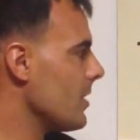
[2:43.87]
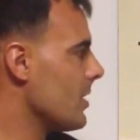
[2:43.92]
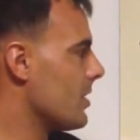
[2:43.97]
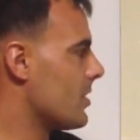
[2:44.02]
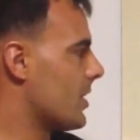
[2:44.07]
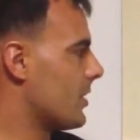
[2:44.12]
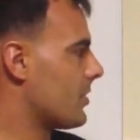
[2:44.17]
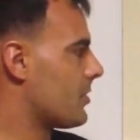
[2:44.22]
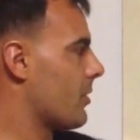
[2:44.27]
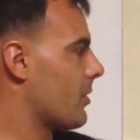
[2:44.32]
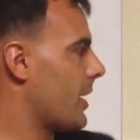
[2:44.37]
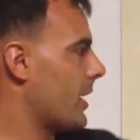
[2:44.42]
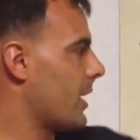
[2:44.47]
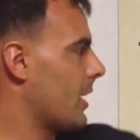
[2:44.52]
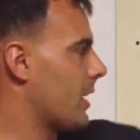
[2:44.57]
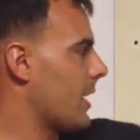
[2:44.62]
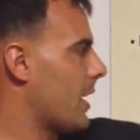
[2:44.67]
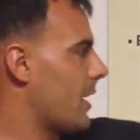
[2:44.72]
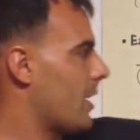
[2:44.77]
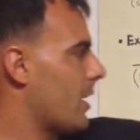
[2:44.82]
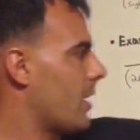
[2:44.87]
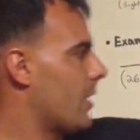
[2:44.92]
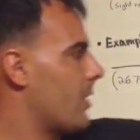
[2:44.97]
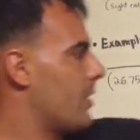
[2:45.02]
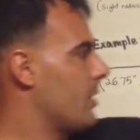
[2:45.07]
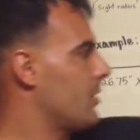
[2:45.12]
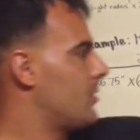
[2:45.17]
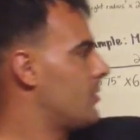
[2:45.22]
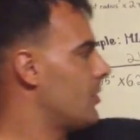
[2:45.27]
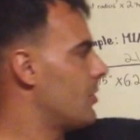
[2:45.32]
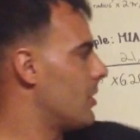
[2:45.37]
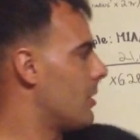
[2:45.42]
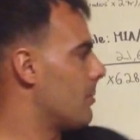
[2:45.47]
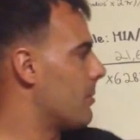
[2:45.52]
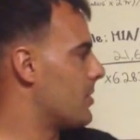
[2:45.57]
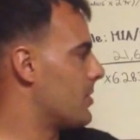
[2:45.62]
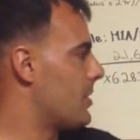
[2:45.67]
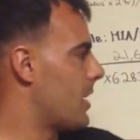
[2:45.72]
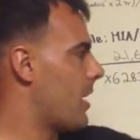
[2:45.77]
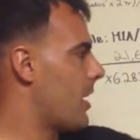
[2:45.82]
just so I can get these two
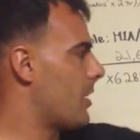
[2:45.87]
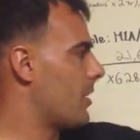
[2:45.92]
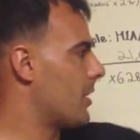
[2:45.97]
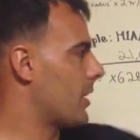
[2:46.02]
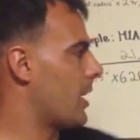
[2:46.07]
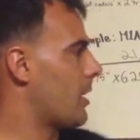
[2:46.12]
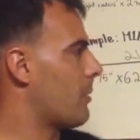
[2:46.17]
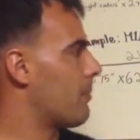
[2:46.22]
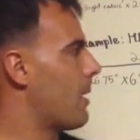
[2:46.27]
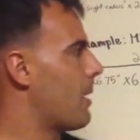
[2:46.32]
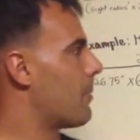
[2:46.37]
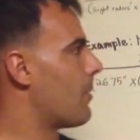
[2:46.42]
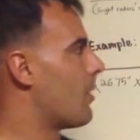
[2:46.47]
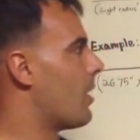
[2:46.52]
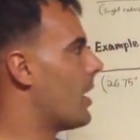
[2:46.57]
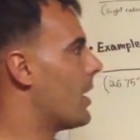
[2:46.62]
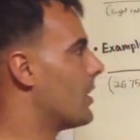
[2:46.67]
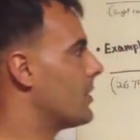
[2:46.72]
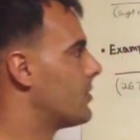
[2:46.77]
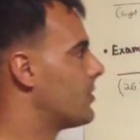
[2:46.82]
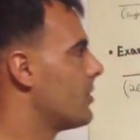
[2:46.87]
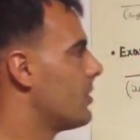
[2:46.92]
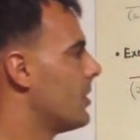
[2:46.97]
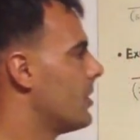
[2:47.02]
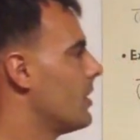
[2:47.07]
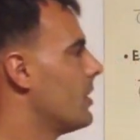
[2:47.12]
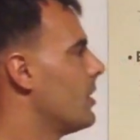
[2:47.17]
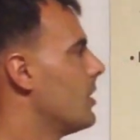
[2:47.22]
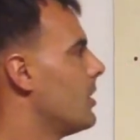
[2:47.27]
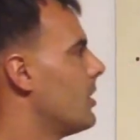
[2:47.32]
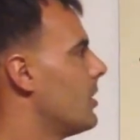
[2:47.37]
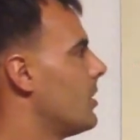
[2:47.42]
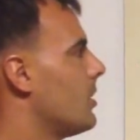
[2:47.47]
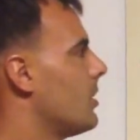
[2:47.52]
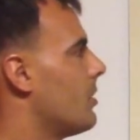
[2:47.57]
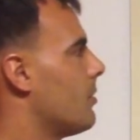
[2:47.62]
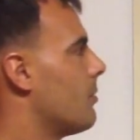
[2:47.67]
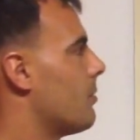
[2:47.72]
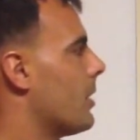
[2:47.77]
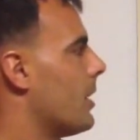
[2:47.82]
numbers down and get them memorized.
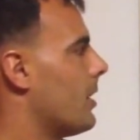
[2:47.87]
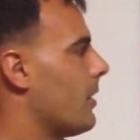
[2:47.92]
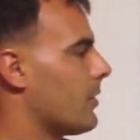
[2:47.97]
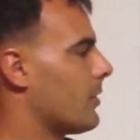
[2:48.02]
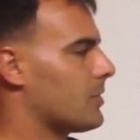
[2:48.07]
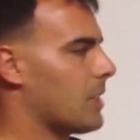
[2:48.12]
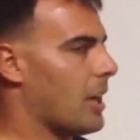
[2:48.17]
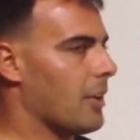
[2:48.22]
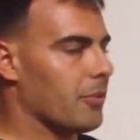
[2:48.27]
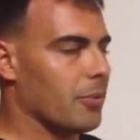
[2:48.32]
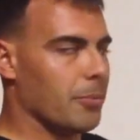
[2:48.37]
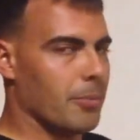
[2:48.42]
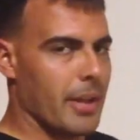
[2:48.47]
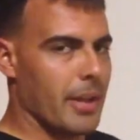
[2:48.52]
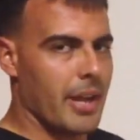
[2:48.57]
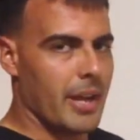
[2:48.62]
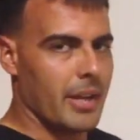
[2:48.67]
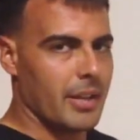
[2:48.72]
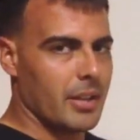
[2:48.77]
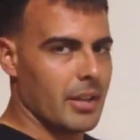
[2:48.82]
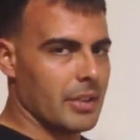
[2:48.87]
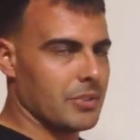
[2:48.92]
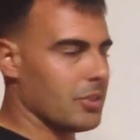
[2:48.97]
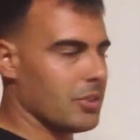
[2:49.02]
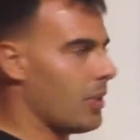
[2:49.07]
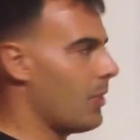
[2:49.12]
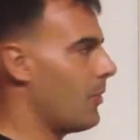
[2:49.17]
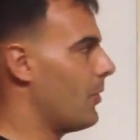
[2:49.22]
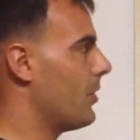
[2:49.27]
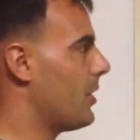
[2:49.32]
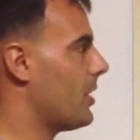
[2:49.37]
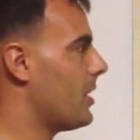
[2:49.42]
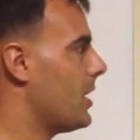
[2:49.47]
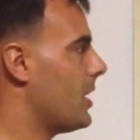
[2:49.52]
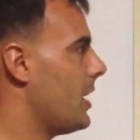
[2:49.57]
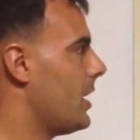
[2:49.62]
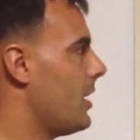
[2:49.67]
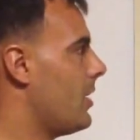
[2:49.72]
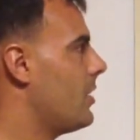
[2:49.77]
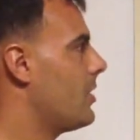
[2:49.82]
But aside from that, that's all you really
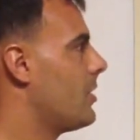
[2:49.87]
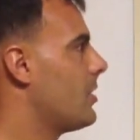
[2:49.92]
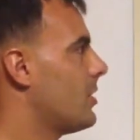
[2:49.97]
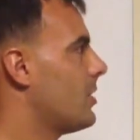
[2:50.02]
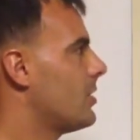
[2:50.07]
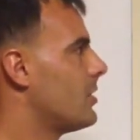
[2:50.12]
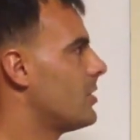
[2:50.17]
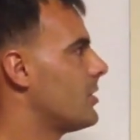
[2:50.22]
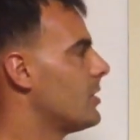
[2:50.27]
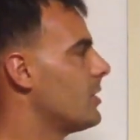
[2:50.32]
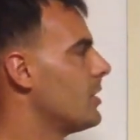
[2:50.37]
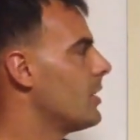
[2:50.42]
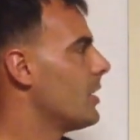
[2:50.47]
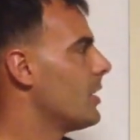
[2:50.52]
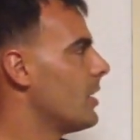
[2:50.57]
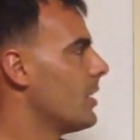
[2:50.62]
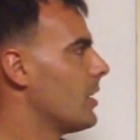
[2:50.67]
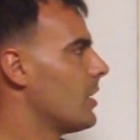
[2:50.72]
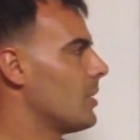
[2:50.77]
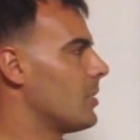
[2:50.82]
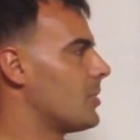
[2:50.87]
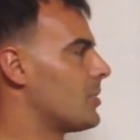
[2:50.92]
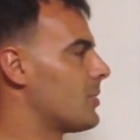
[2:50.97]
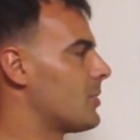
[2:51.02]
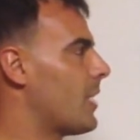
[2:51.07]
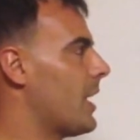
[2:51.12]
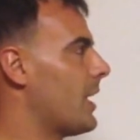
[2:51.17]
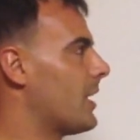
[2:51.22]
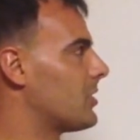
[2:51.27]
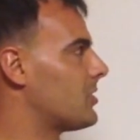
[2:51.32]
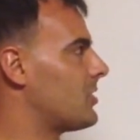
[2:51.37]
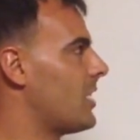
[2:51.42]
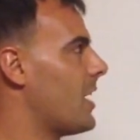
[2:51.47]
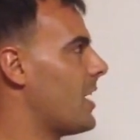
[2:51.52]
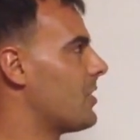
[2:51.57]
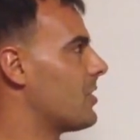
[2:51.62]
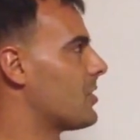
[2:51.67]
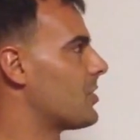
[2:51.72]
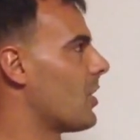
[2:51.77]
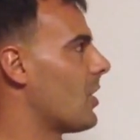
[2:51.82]
need. Just take a
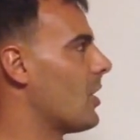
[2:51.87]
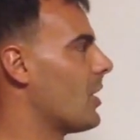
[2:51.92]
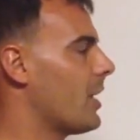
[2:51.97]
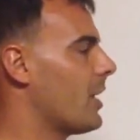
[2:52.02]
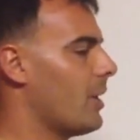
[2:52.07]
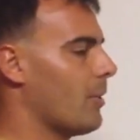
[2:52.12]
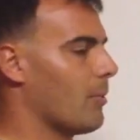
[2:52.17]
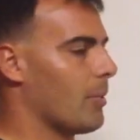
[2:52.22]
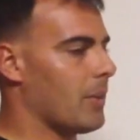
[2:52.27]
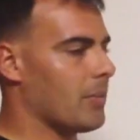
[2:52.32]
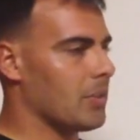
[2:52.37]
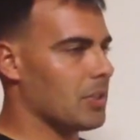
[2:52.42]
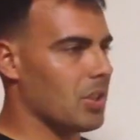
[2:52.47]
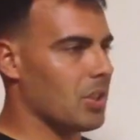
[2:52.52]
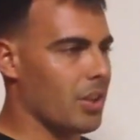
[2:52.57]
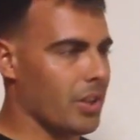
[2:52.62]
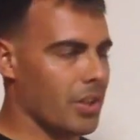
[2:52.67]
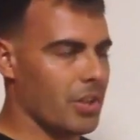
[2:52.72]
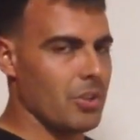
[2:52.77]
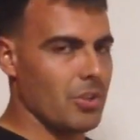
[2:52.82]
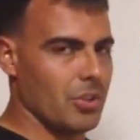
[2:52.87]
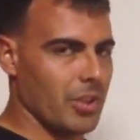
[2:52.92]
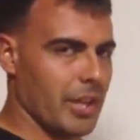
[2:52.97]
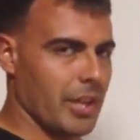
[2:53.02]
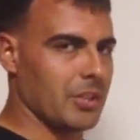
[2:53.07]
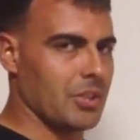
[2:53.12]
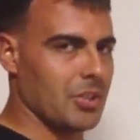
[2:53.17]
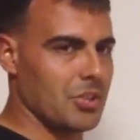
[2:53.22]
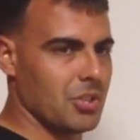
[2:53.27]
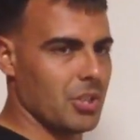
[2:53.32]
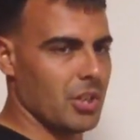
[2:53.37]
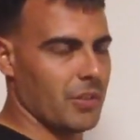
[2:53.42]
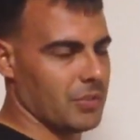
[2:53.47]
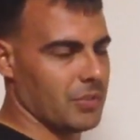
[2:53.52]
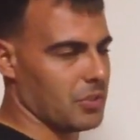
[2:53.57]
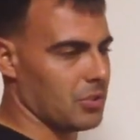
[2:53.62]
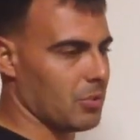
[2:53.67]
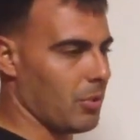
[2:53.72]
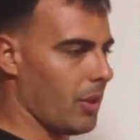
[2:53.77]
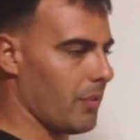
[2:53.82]
standard target, whatever target you like to shoot, if
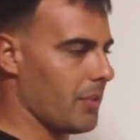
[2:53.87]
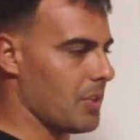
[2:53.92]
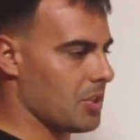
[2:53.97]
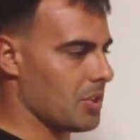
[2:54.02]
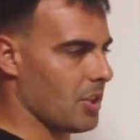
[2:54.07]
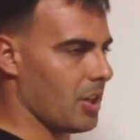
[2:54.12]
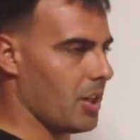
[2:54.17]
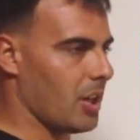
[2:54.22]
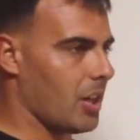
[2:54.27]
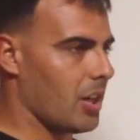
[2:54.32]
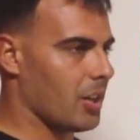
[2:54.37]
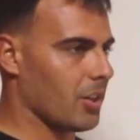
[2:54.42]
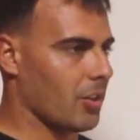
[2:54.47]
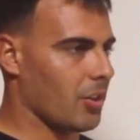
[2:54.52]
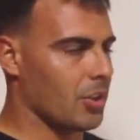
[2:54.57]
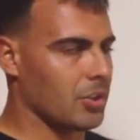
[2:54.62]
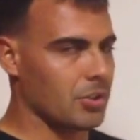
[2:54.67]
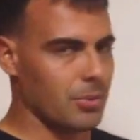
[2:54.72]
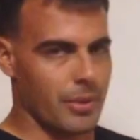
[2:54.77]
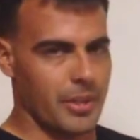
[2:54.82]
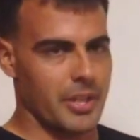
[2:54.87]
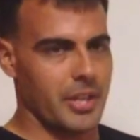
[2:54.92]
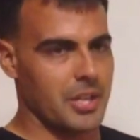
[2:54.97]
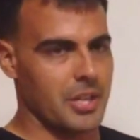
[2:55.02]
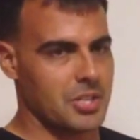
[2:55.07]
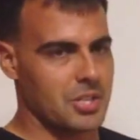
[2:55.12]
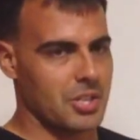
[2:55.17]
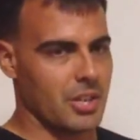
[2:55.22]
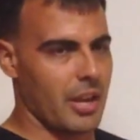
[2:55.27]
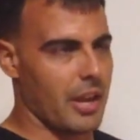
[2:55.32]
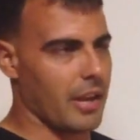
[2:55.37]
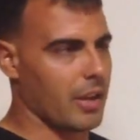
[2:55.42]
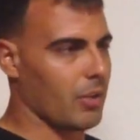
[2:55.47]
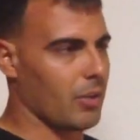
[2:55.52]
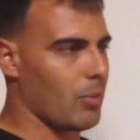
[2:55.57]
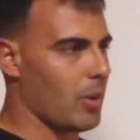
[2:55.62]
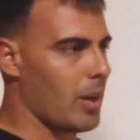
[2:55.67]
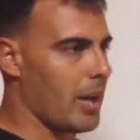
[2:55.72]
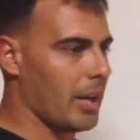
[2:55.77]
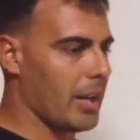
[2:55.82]
it's a 12-inch gong or a 20-inch
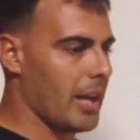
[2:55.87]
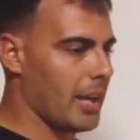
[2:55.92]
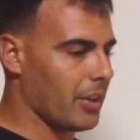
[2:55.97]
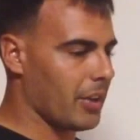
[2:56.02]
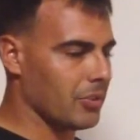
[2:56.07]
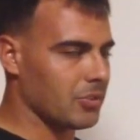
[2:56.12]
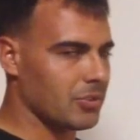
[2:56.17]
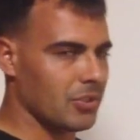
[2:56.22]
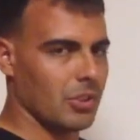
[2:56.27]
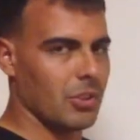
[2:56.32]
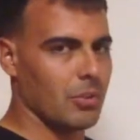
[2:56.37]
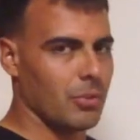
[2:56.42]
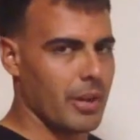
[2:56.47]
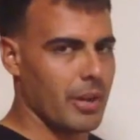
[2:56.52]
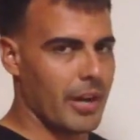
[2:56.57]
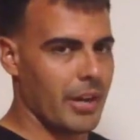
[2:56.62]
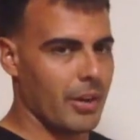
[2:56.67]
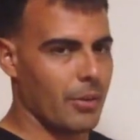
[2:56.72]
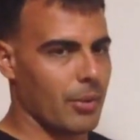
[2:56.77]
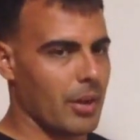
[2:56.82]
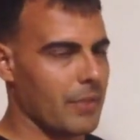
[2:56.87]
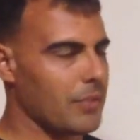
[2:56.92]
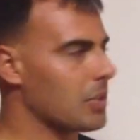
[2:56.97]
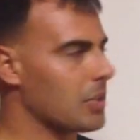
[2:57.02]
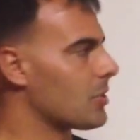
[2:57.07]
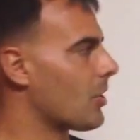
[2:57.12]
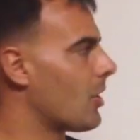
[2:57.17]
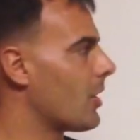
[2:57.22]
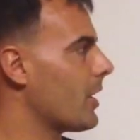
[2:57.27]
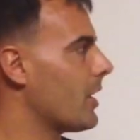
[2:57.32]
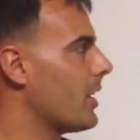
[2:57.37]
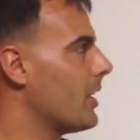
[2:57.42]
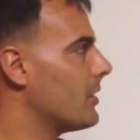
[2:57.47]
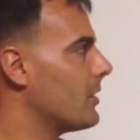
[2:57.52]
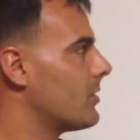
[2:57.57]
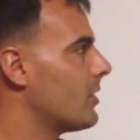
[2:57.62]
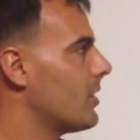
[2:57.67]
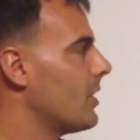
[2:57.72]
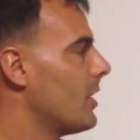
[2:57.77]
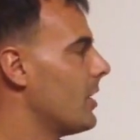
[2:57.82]
wide echo silhouette or whatever your target
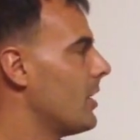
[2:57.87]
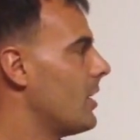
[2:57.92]
is,